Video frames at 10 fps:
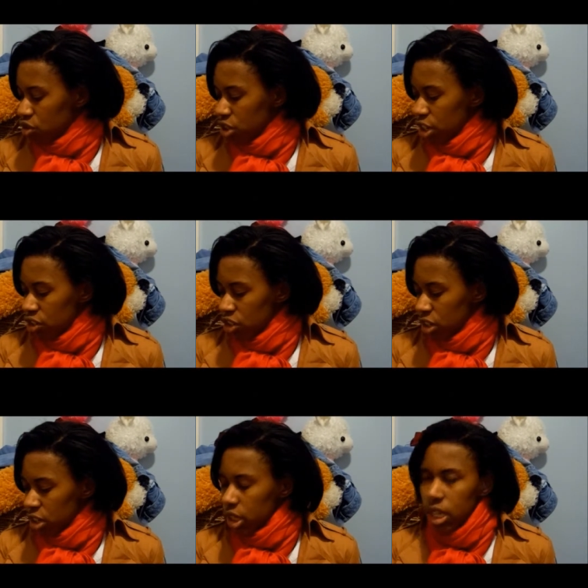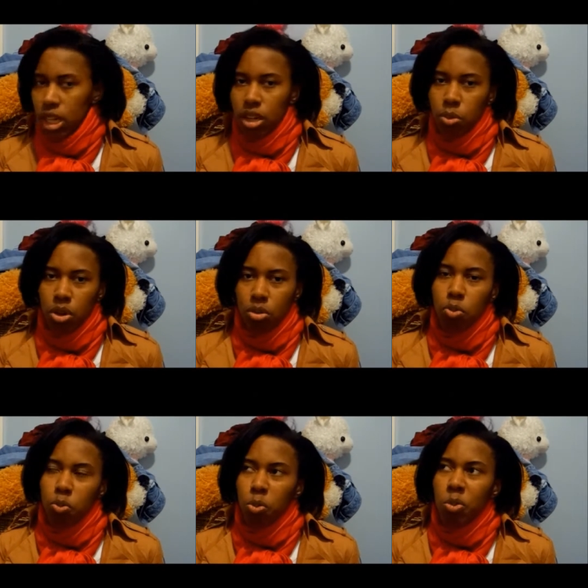traditionally, well,
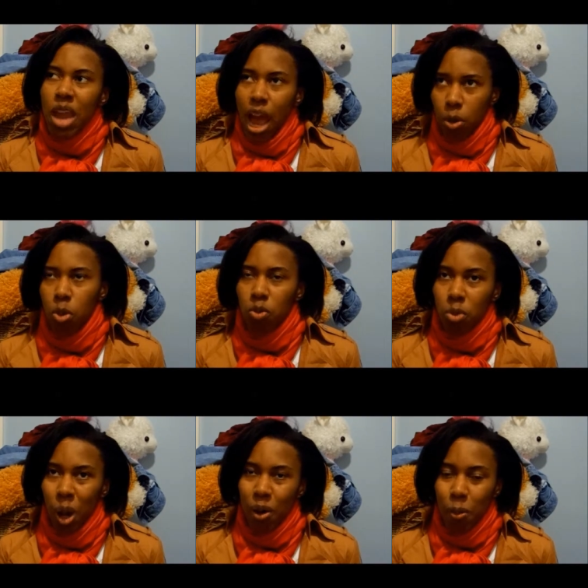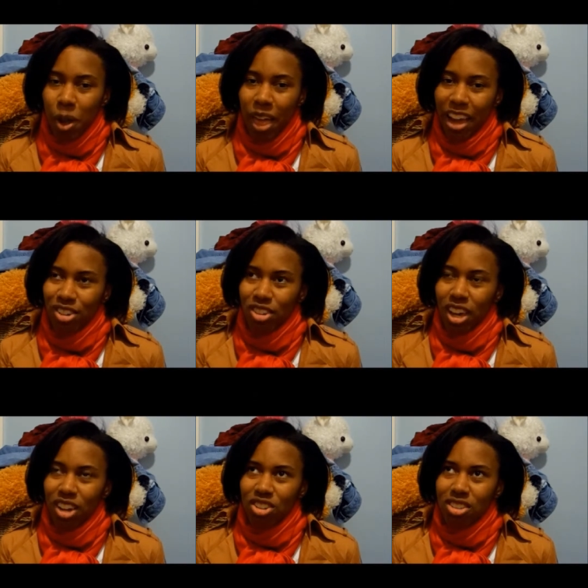now, well, well,
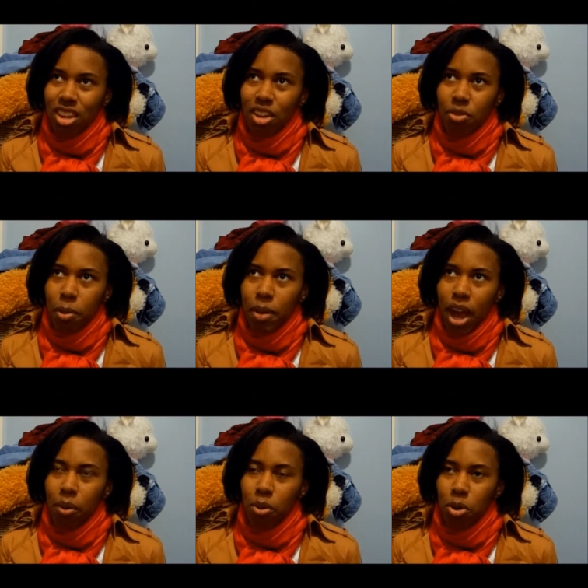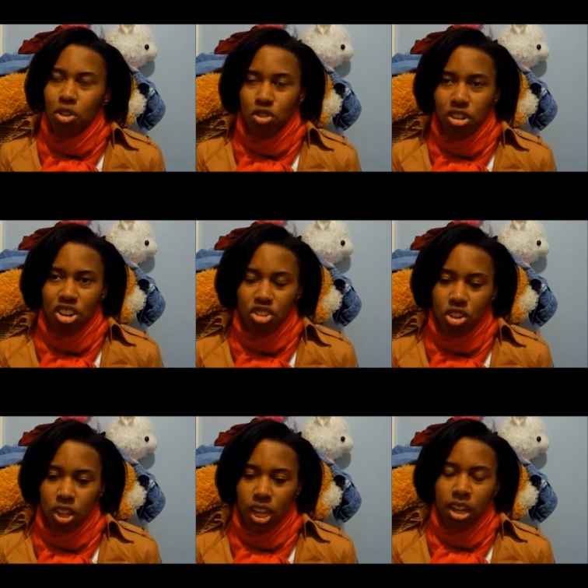actually, I should say from now on,
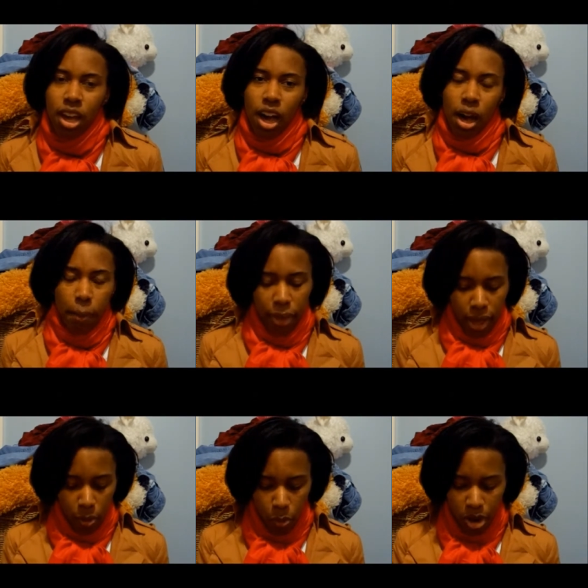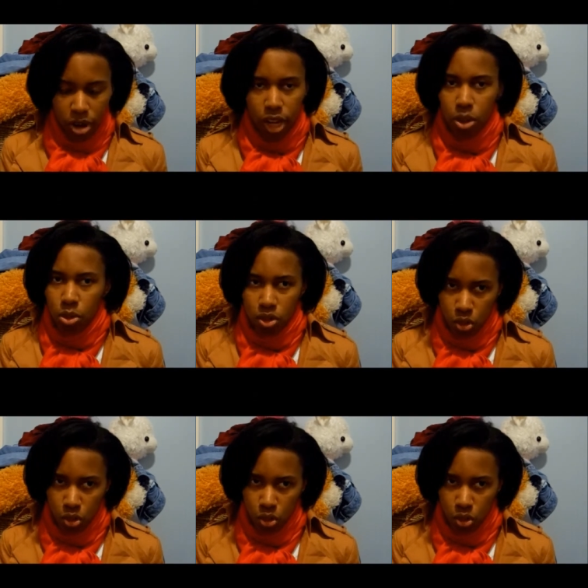traditionally, um, where I go to